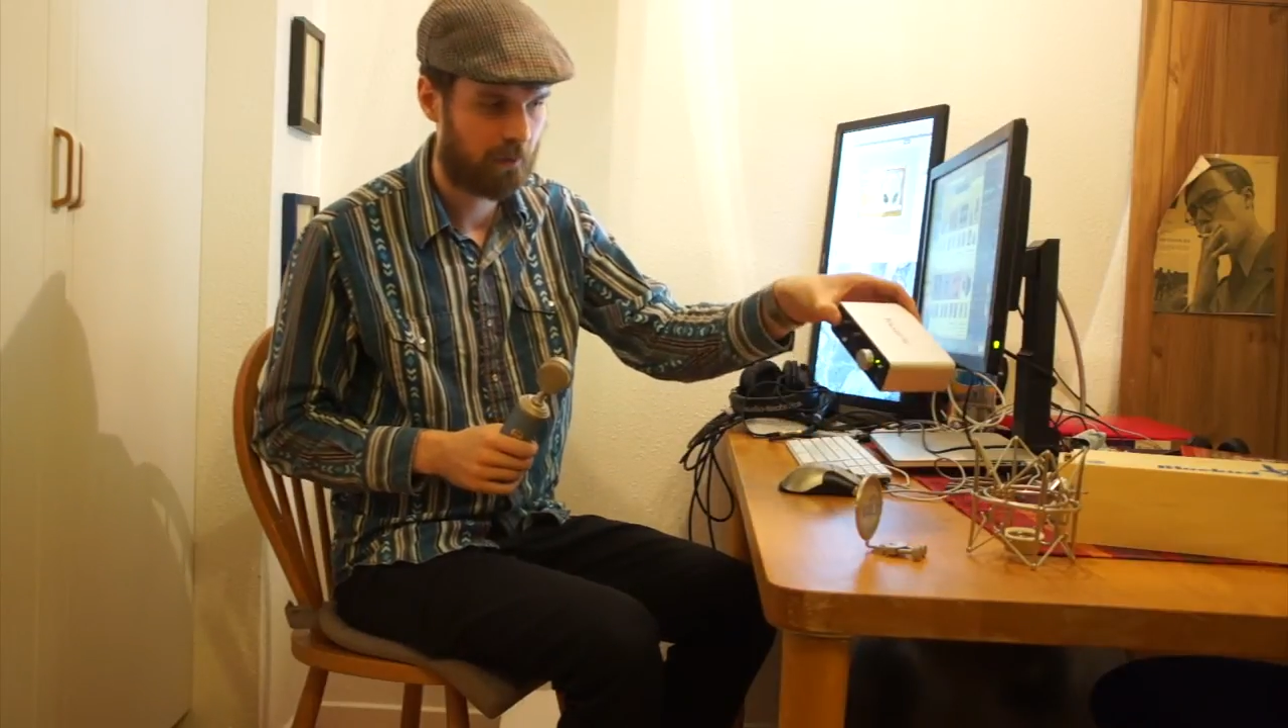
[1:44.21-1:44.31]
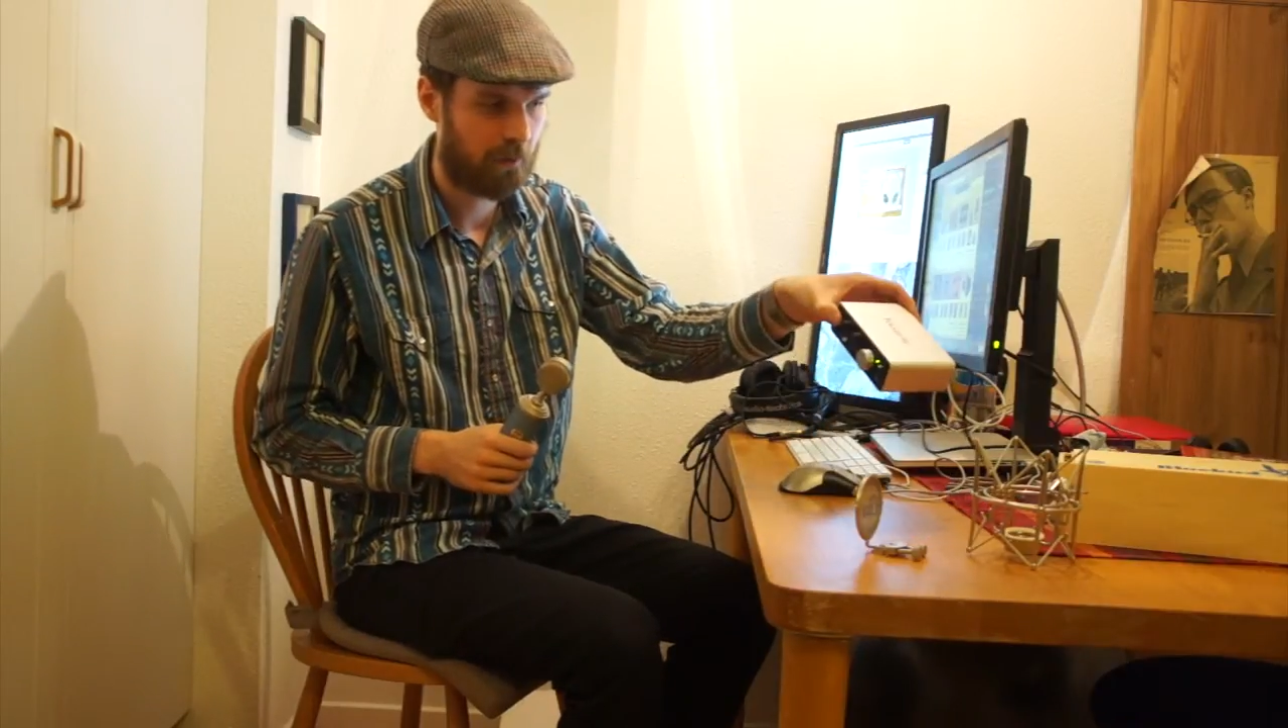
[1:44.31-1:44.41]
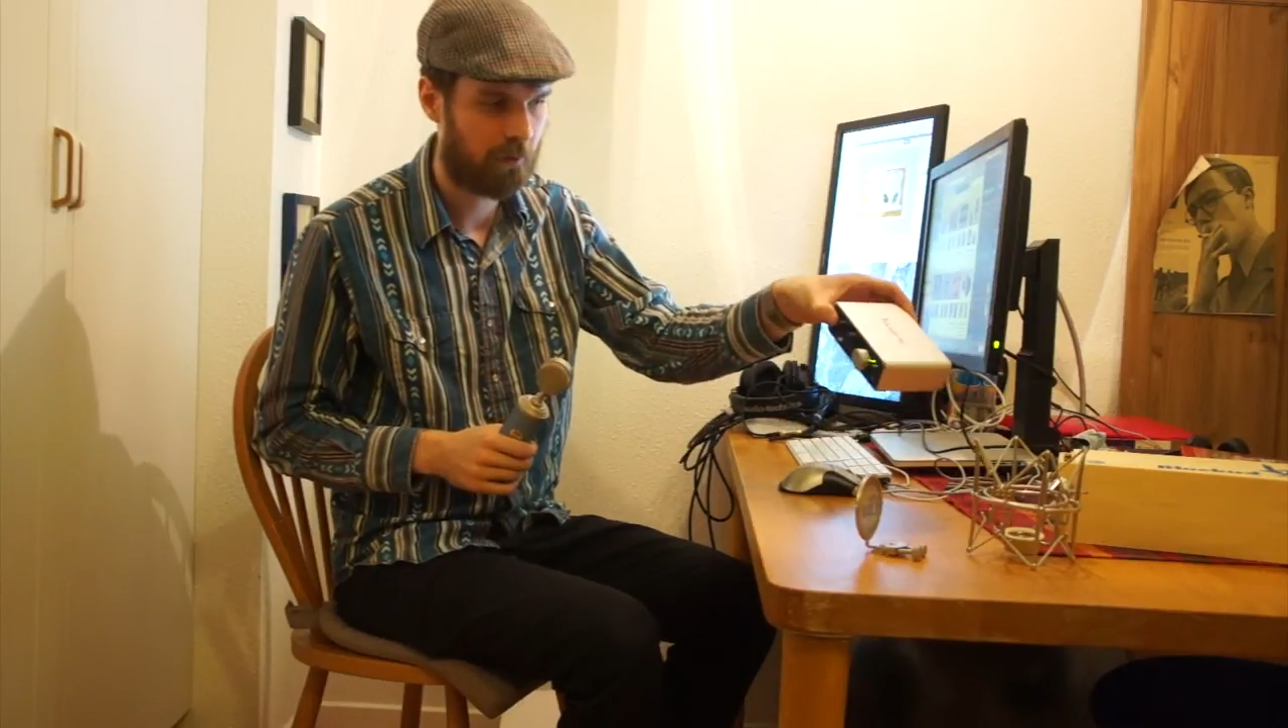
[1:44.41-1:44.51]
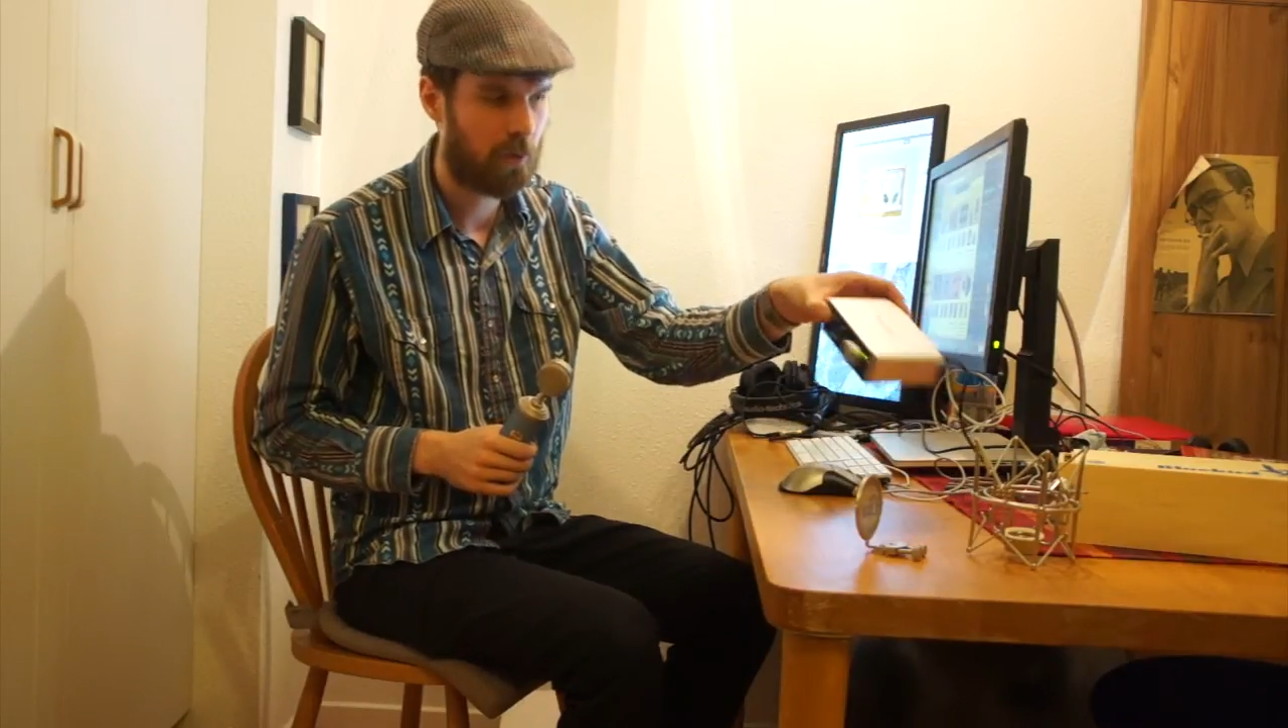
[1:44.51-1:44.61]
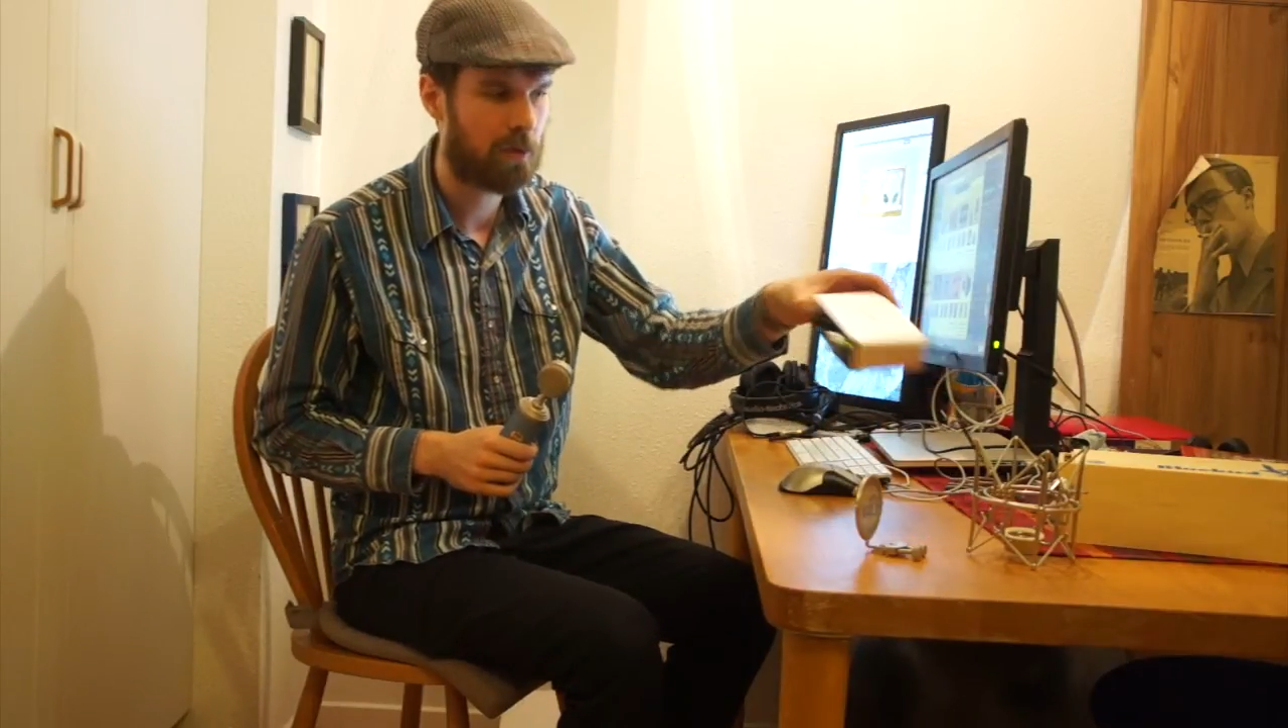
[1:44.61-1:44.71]

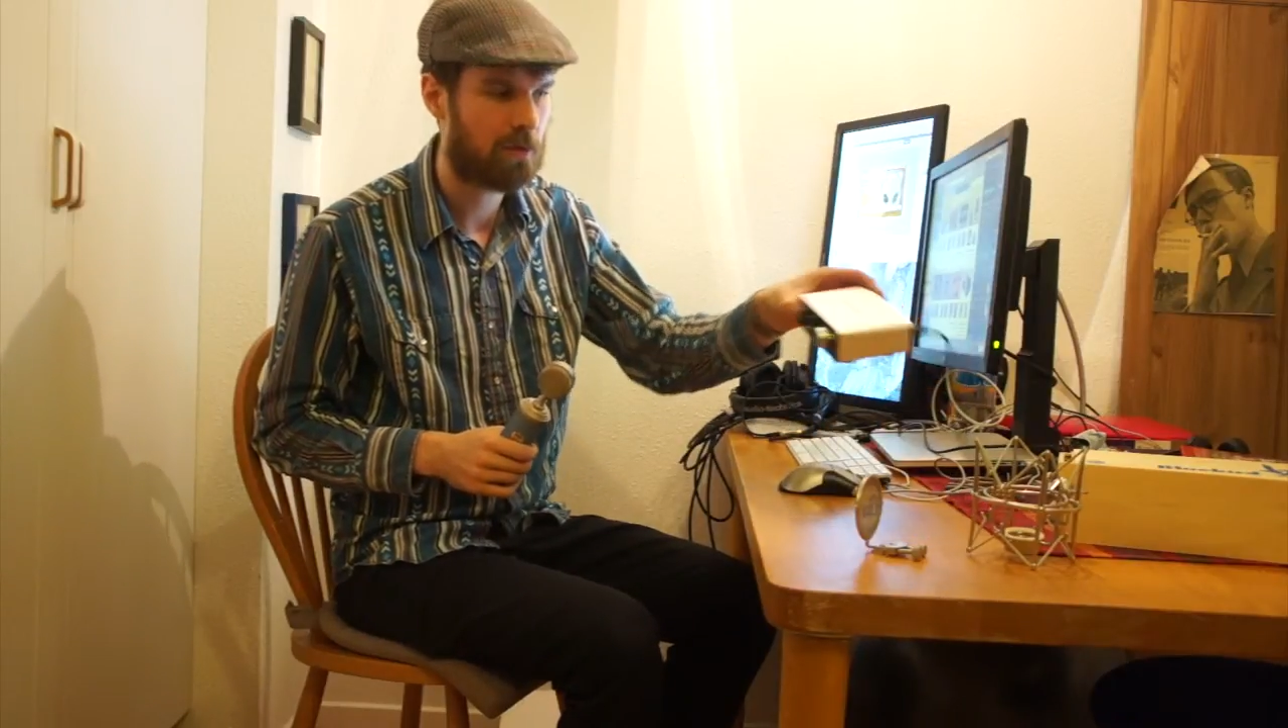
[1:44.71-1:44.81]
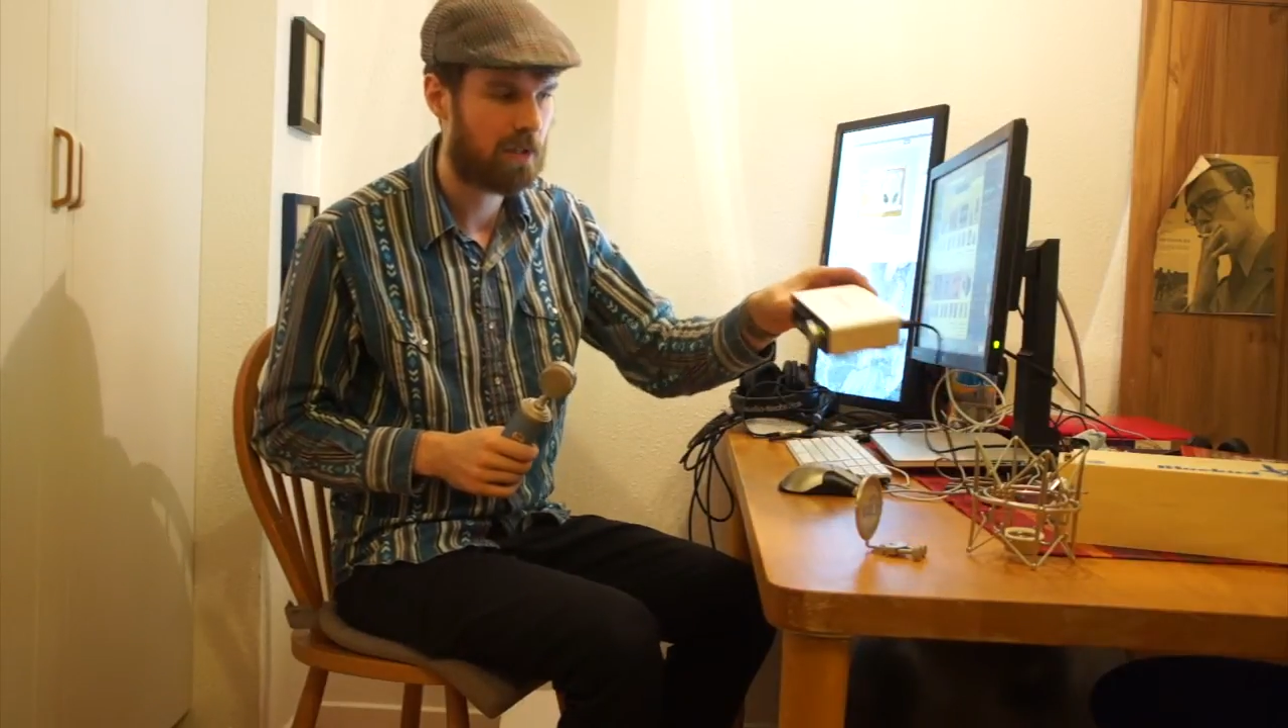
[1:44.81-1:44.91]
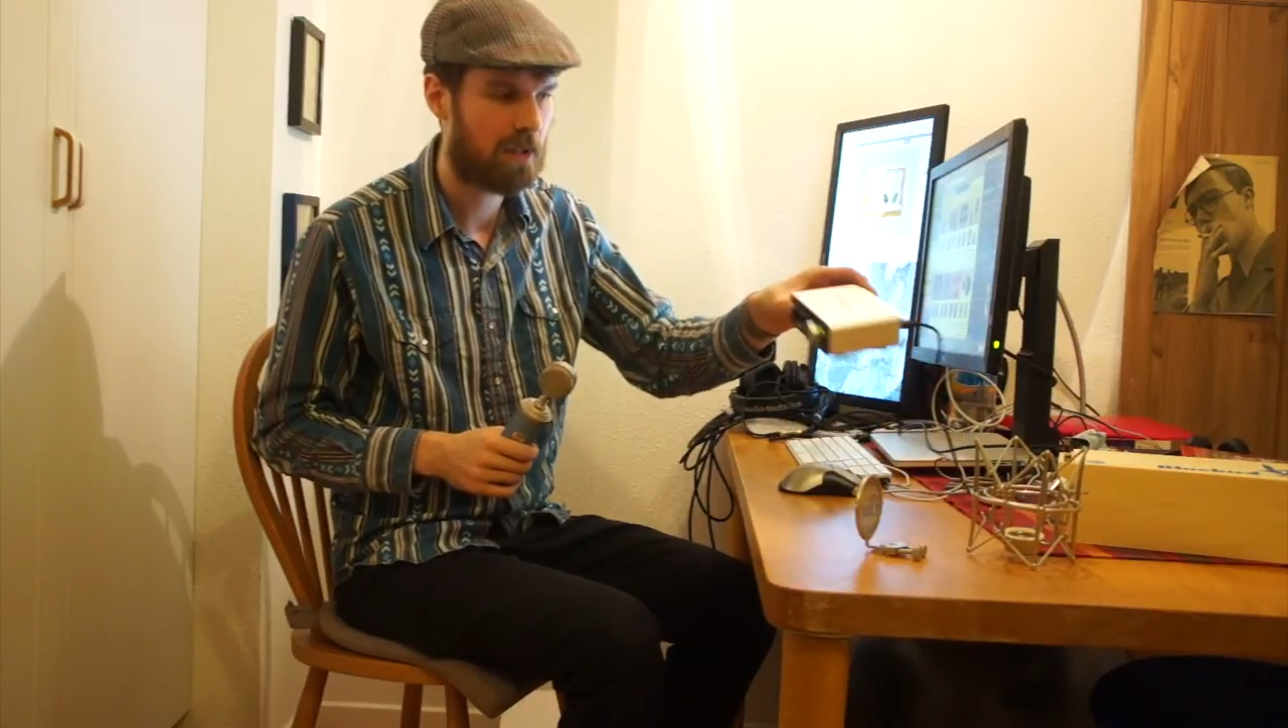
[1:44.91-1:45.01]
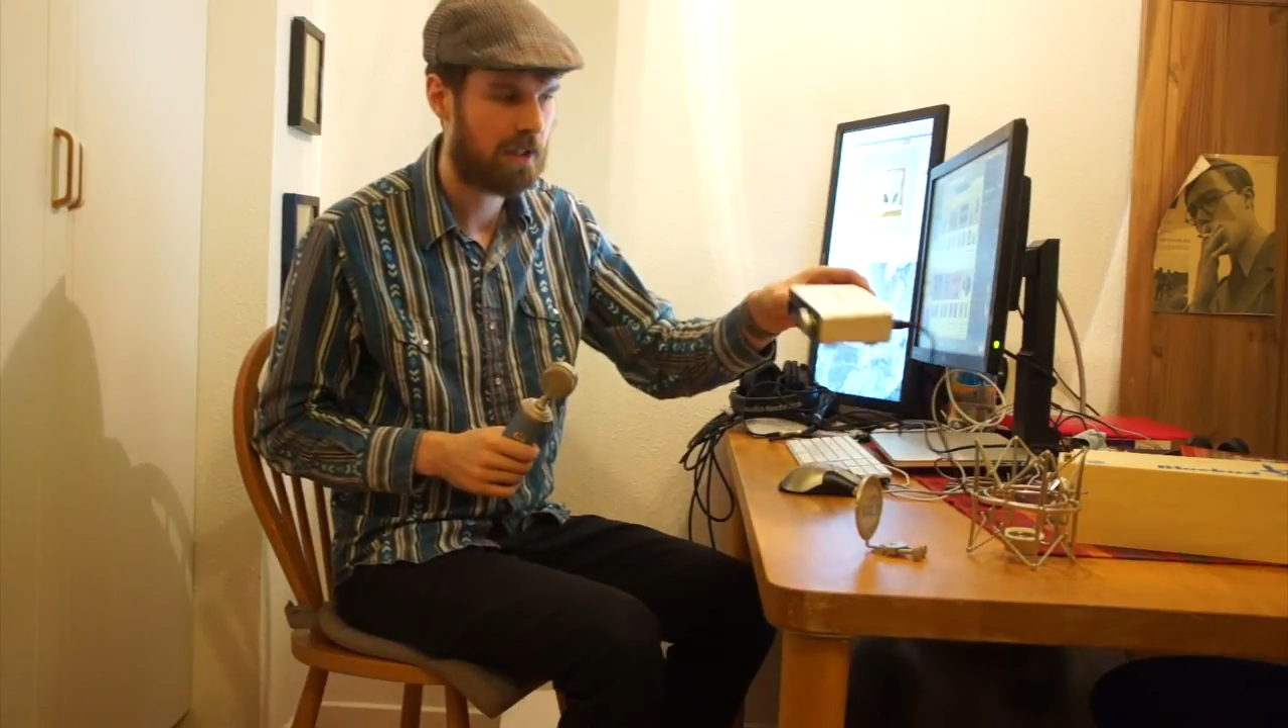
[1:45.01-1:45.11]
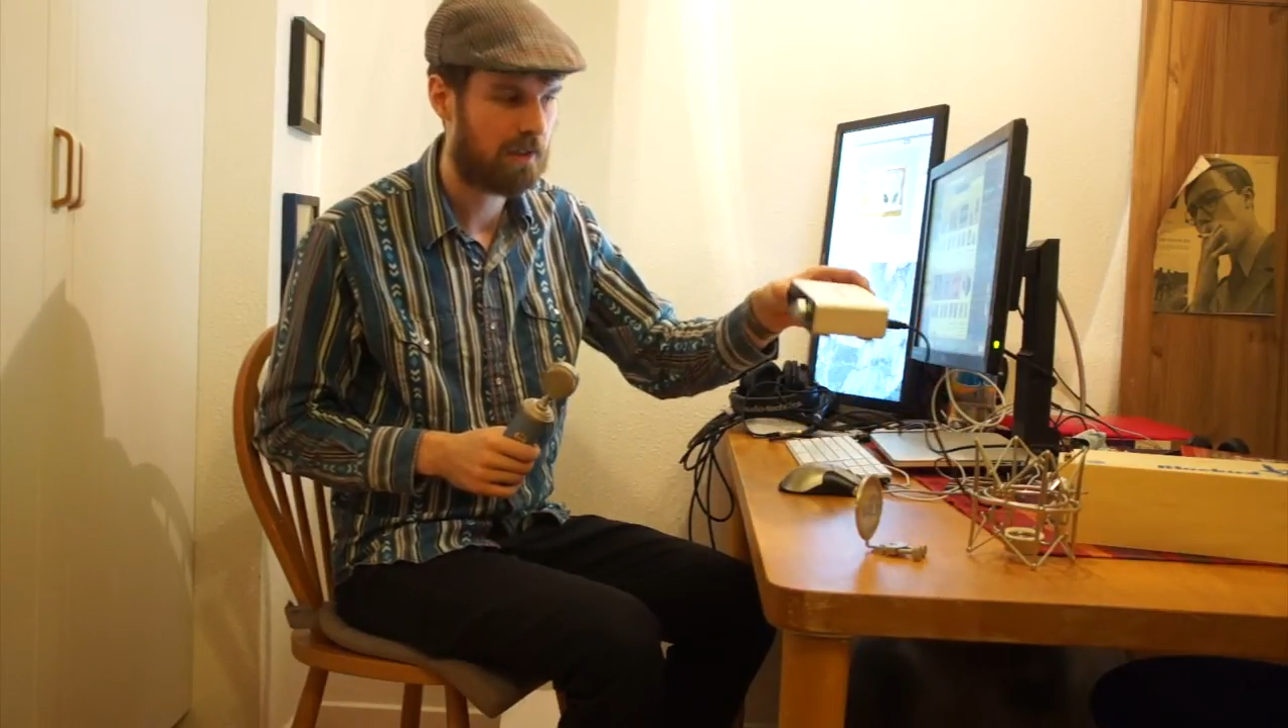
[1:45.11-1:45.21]
Focusrite